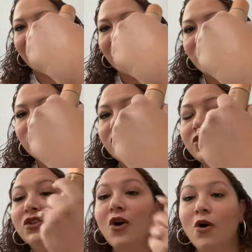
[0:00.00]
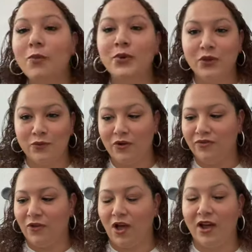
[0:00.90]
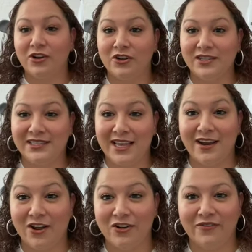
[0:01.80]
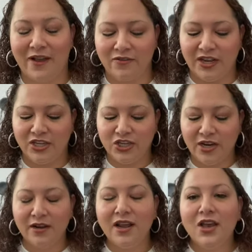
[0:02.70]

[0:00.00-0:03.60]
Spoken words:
So beautiful under the skin, under foundation.